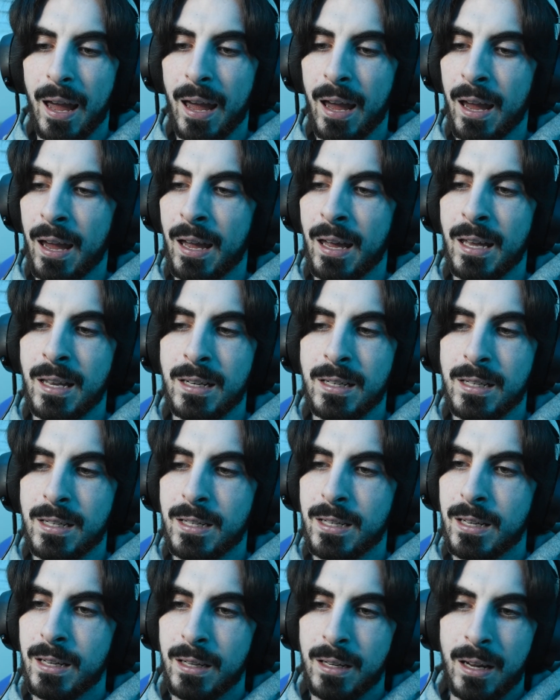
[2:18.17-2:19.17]

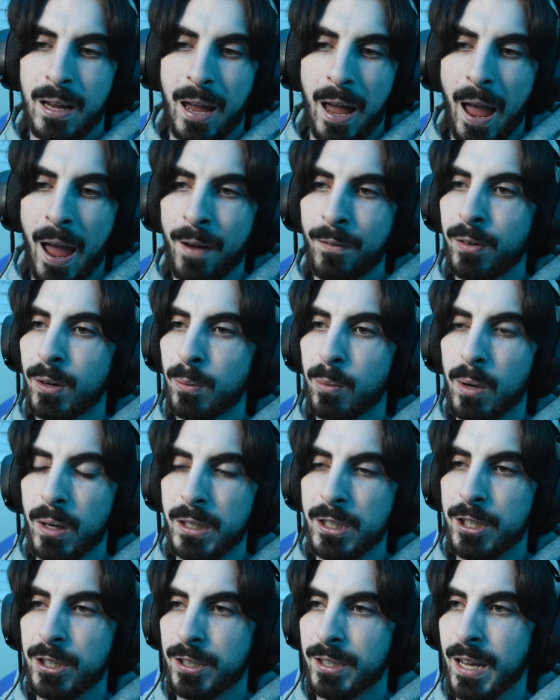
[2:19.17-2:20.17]
and
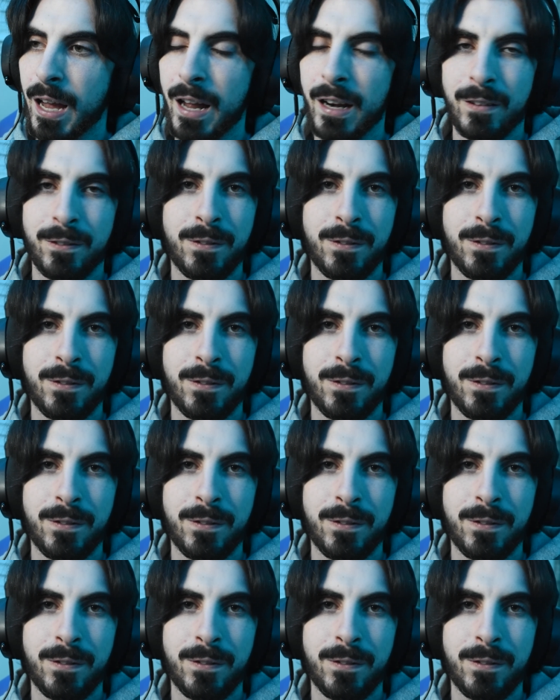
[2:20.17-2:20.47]
everyone just kind